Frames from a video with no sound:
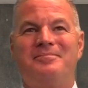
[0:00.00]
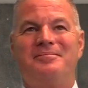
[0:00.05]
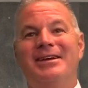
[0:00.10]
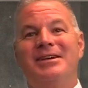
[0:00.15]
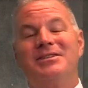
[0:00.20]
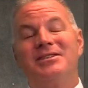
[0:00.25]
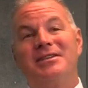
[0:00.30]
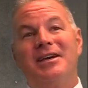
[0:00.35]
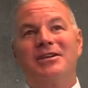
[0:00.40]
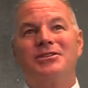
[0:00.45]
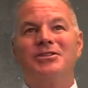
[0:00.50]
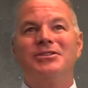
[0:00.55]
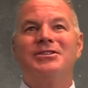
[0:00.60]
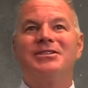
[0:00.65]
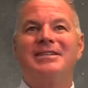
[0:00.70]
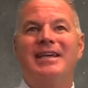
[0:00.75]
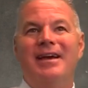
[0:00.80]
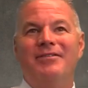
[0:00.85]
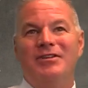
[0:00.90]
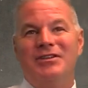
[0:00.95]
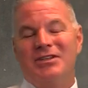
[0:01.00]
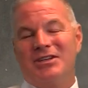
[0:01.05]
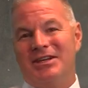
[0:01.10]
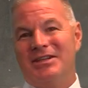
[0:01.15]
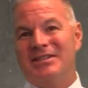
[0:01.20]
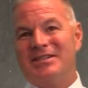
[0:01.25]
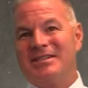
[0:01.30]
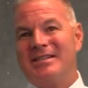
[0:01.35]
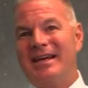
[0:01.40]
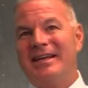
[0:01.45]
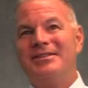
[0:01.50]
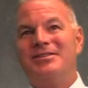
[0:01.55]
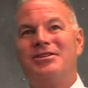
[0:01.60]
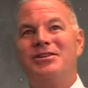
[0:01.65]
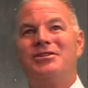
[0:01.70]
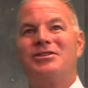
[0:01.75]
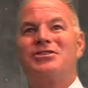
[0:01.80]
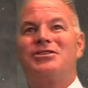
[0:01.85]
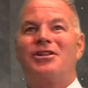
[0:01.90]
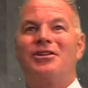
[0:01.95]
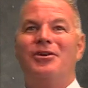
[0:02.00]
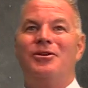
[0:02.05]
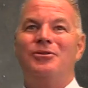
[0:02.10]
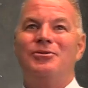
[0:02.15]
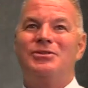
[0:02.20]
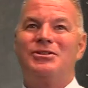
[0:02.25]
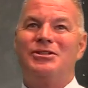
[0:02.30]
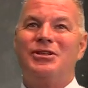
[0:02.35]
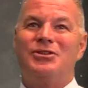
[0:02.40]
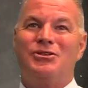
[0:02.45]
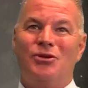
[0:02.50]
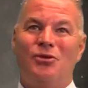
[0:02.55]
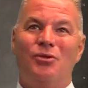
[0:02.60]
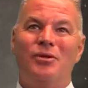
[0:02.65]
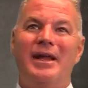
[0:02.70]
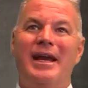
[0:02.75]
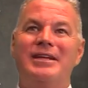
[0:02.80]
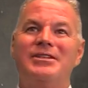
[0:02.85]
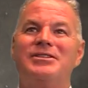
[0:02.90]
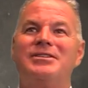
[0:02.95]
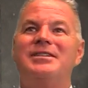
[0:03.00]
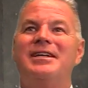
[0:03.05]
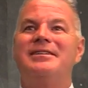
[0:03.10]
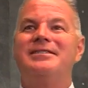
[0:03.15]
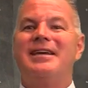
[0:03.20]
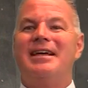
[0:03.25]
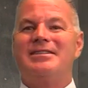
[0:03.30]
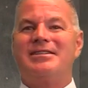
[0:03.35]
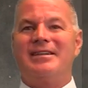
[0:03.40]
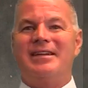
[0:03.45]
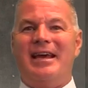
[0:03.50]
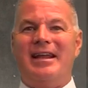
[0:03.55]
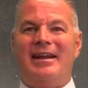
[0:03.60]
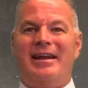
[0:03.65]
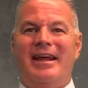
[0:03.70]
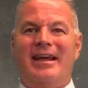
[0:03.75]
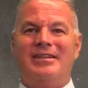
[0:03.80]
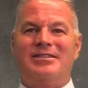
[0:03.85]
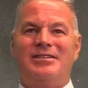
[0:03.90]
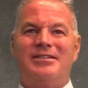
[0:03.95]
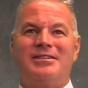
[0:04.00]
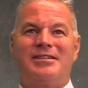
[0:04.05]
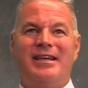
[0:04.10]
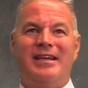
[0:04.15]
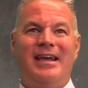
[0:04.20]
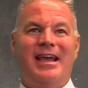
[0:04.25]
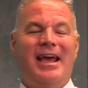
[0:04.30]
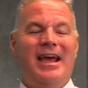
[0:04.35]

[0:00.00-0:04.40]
Section 7, consent to disclosed dual agency and designated agency.